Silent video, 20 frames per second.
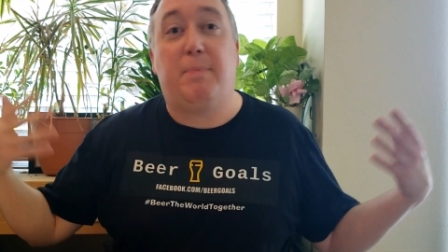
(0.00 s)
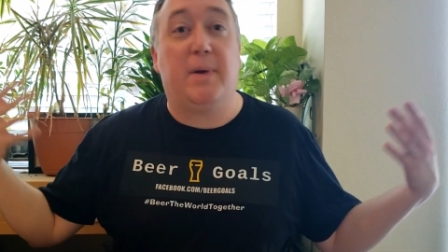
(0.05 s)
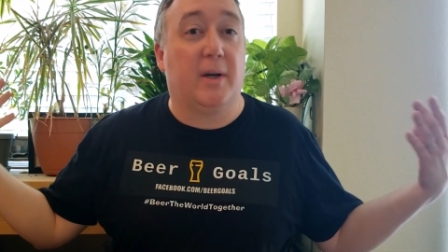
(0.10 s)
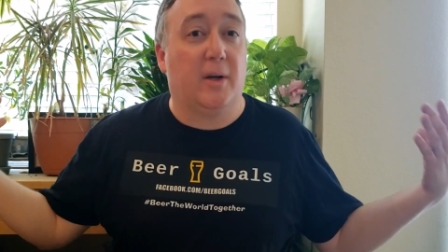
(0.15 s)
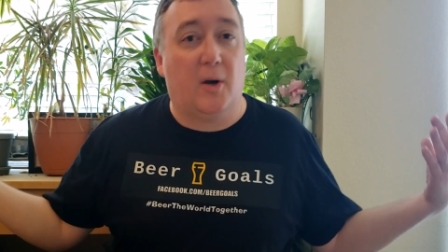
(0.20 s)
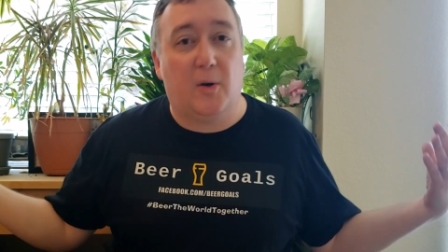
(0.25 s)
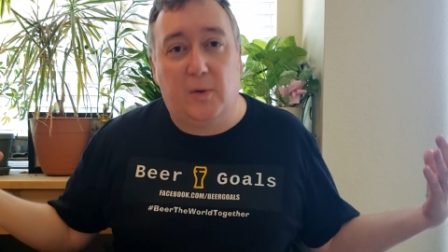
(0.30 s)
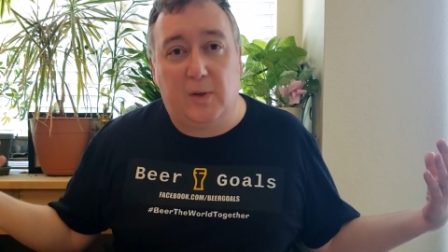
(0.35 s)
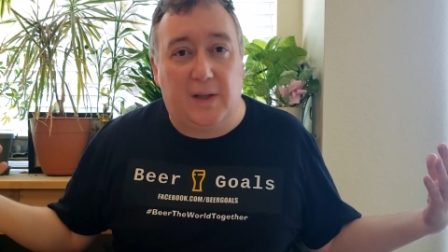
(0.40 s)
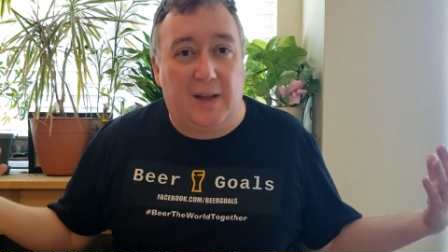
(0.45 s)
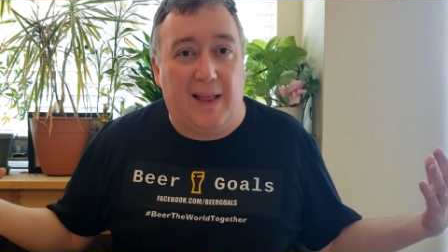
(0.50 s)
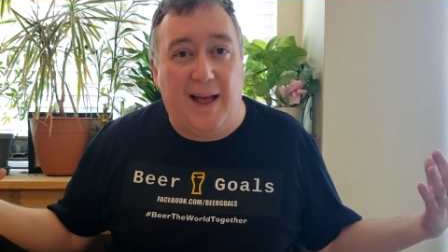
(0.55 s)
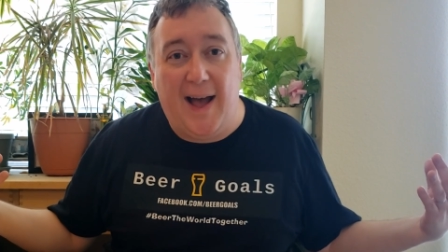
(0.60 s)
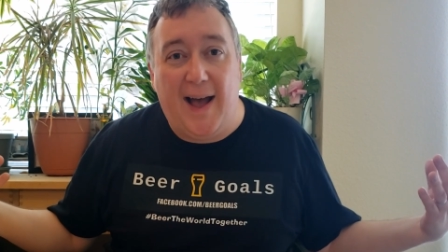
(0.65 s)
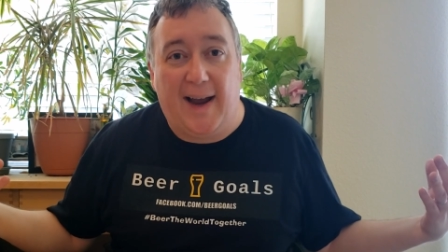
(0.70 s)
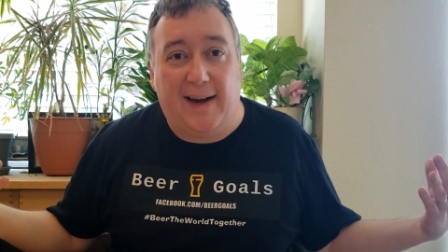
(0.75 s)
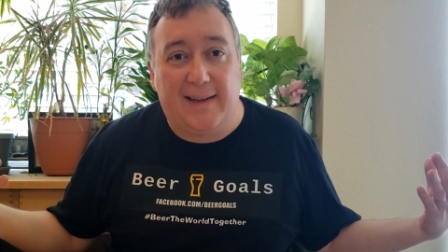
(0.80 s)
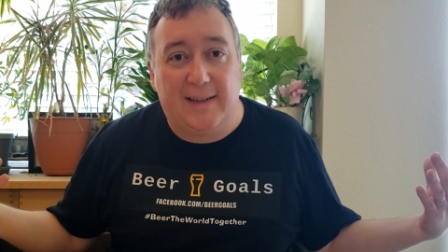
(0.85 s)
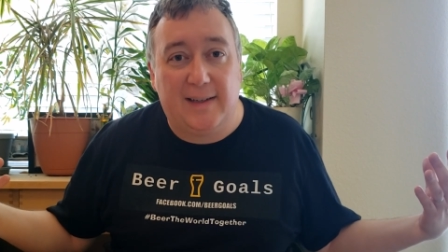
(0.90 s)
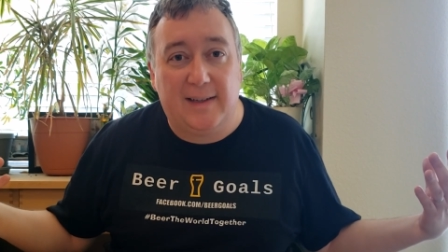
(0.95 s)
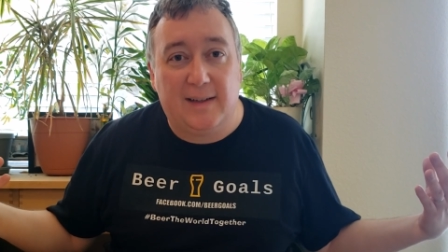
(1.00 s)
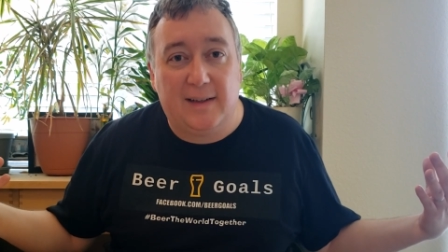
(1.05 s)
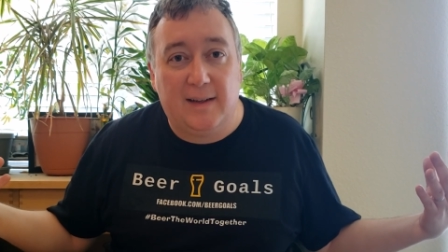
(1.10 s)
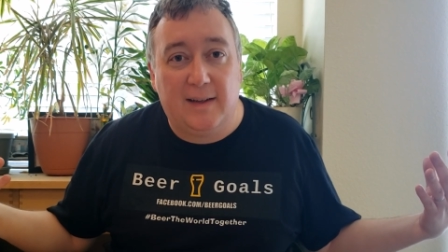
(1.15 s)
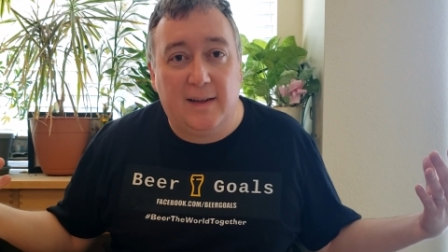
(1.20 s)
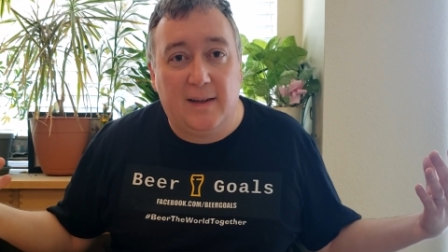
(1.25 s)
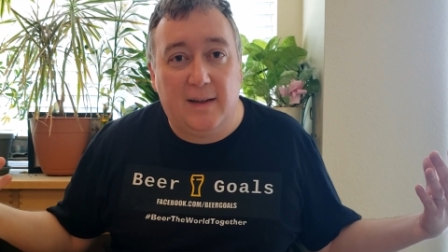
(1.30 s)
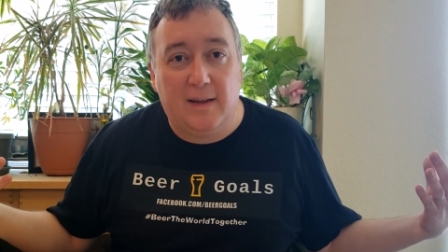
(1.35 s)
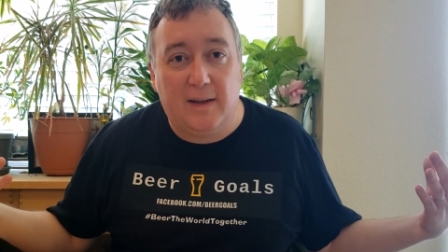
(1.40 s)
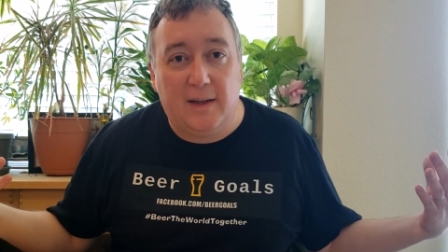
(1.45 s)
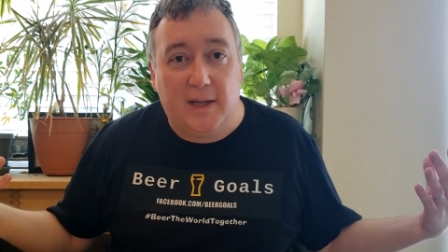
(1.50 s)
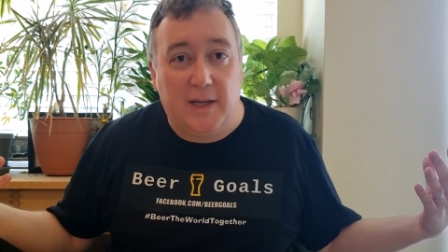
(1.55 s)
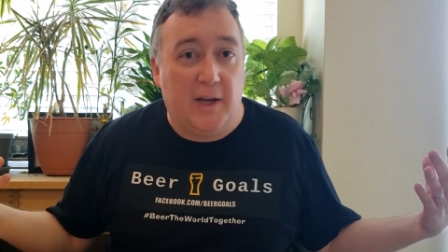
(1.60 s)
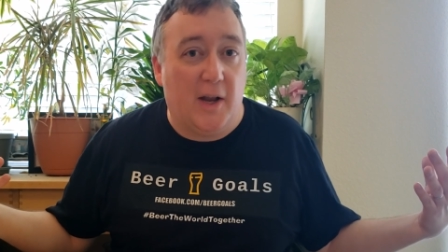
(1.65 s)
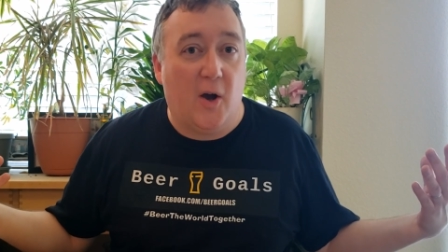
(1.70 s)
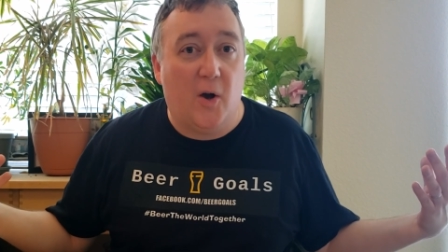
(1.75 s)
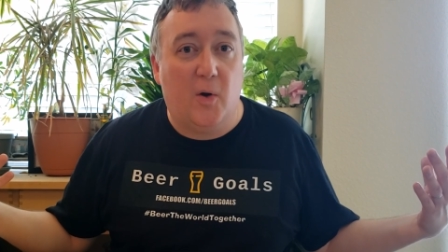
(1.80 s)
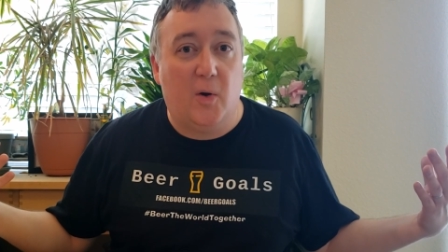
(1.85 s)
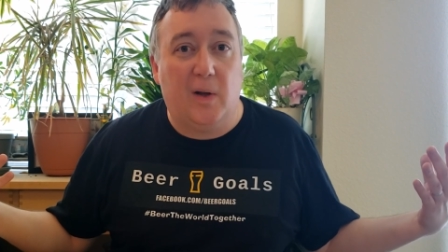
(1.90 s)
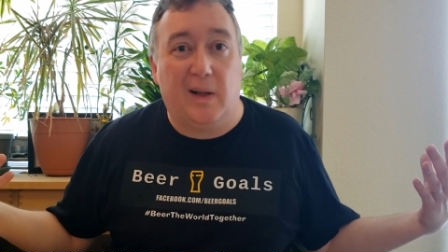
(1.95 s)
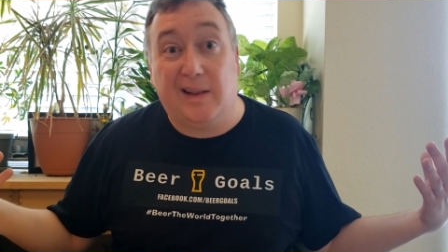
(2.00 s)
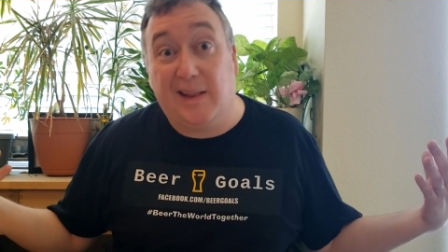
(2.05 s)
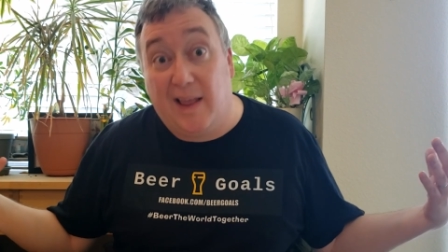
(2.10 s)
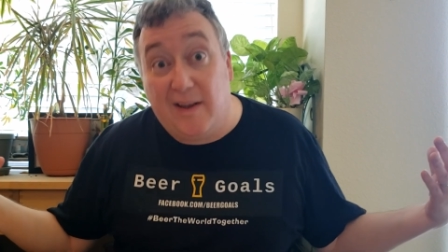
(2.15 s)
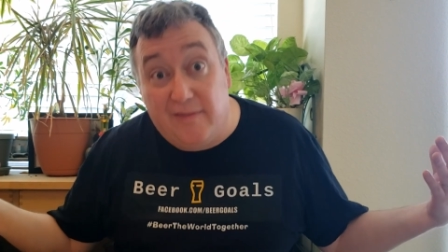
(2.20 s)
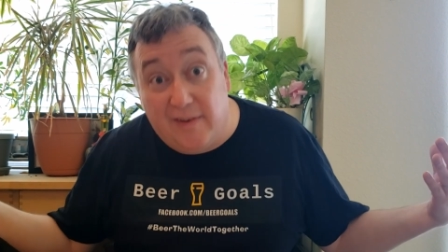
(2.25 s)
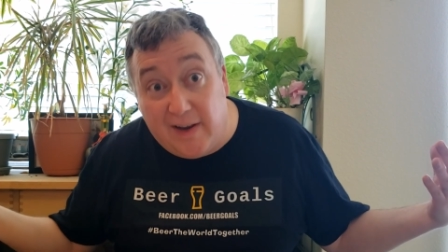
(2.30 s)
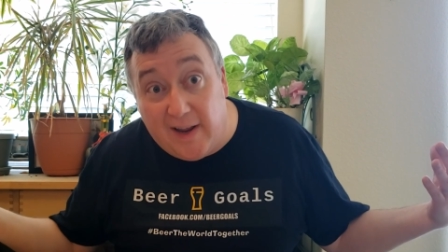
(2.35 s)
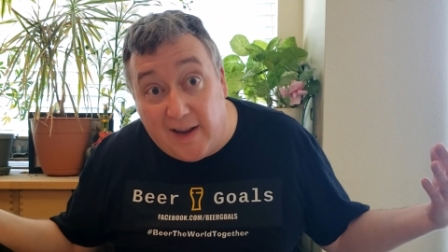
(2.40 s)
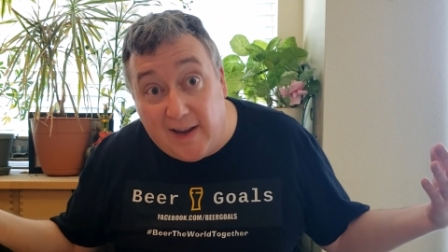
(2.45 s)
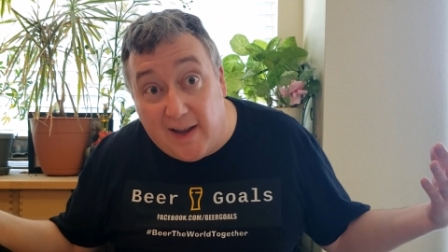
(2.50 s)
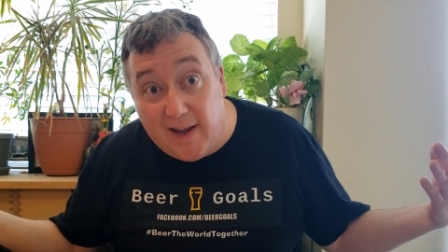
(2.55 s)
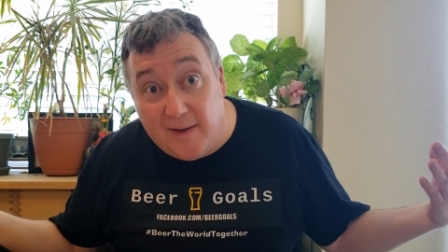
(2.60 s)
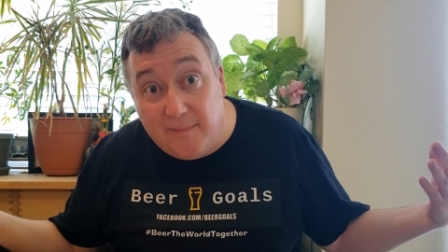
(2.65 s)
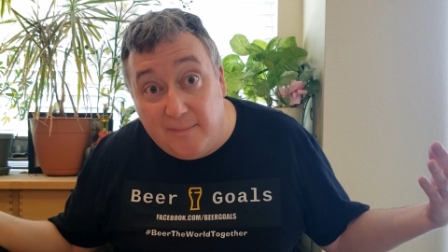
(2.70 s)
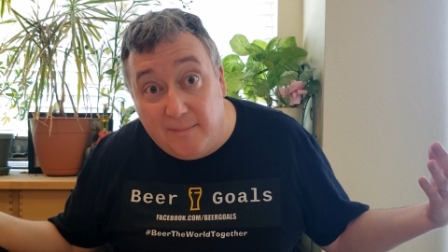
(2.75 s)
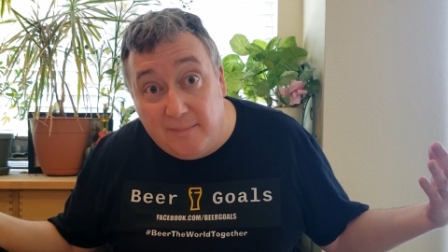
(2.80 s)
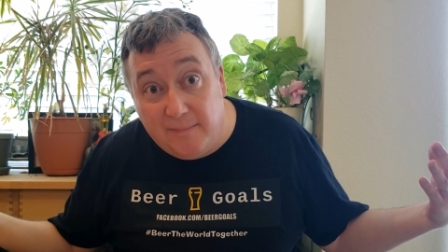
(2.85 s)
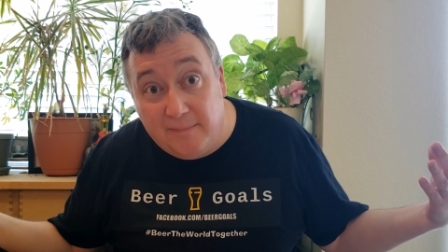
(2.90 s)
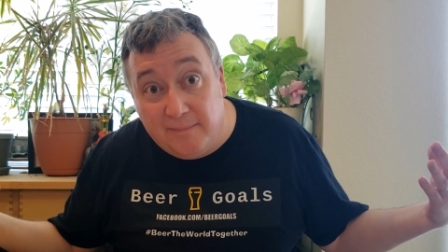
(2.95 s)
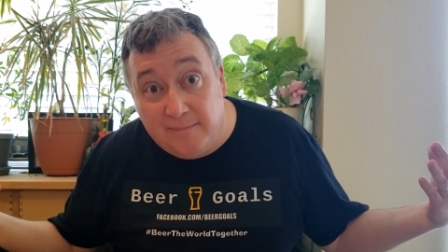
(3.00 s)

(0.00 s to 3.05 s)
beer o'clock? You know, 11 a.m.?